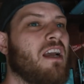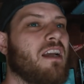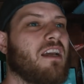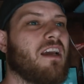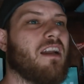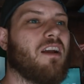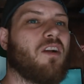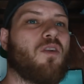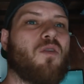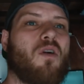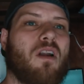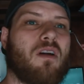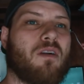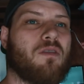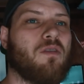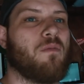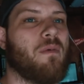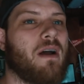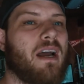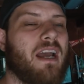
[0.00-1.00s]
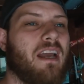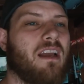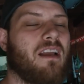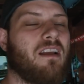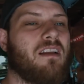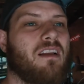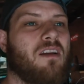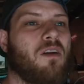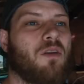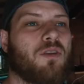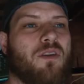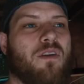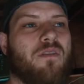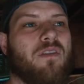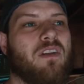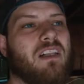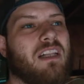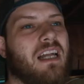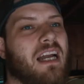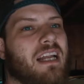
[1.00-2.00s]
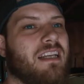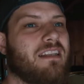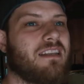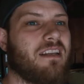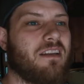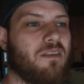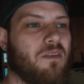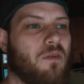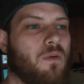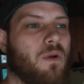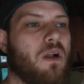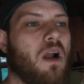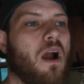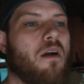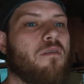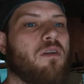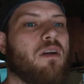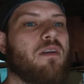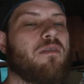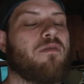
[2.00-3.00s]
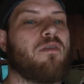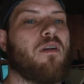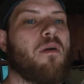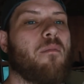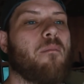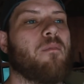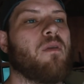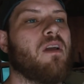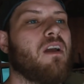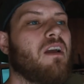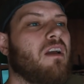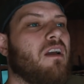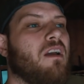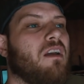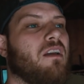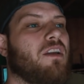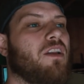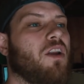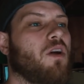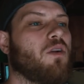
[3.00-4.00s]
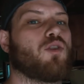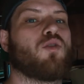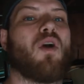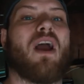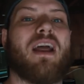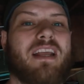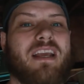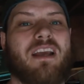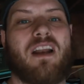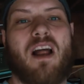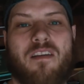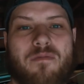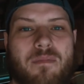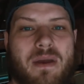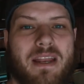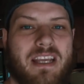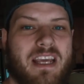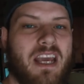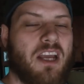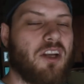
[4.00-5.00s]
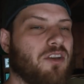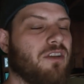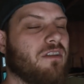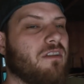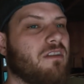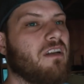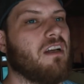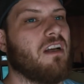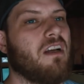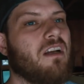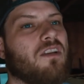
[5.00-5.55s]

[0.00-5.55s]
Gonna chronicle my ulcerative colitis and the recovery from, you know, trying to get off medication.